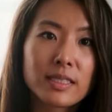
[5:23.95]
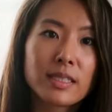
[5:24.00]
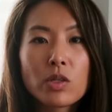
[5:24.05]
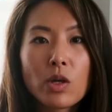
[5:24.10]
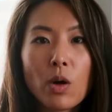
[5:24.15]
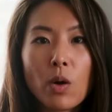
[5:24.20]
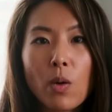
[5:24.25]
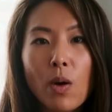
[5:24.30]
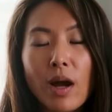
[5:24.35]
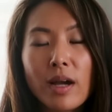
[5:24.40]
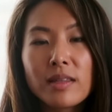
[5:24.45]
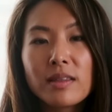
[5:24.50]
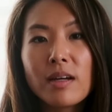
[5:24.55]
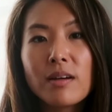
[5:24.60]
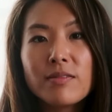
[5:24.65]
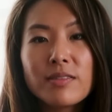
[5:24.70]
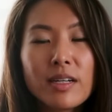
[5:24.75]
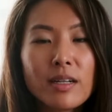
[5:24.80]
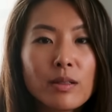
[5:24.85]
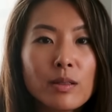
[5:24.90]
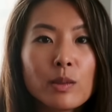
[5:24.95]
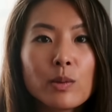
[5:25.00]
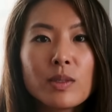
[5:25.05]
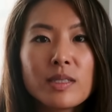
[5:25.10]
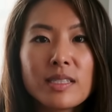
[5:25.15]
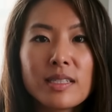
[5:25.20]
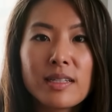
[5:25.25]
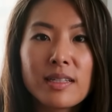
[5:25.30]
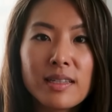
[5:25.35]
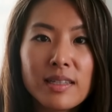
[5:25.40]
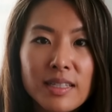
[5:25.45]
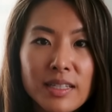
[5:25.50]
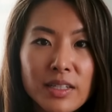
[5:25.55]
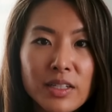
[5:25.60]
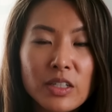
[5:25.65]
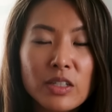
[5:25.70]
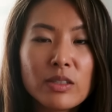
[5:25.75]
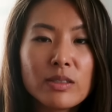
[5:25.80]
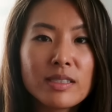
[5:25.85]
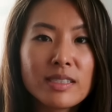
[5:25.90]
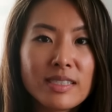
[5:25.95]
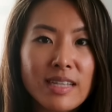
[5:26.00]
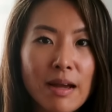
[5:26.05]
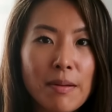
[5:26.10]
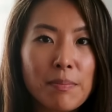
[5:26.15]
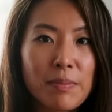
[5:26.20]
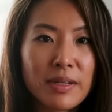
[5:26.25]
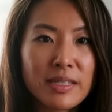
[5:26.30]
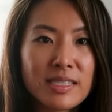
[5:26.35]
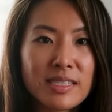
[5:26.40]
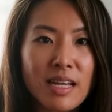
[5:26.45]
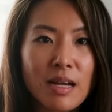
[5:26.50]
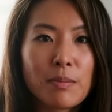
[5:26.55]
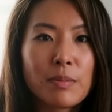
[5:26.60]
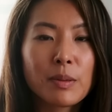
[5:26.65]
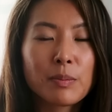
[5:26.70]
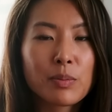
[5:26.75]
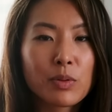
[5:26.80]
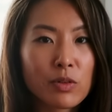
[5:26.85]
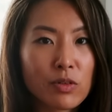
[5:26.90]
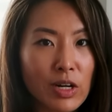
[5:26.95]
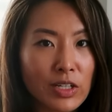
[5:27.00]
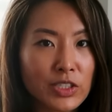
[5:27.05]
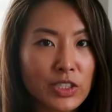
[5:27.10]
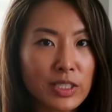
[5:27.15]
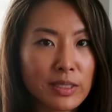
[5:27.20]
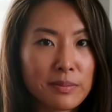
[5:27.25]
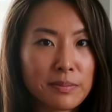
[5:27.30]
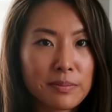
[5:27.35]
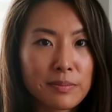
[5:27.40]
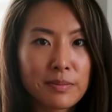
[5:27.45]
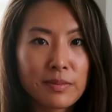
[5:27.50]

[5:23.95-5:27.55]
So I loved how it was a clear step-by-step progression.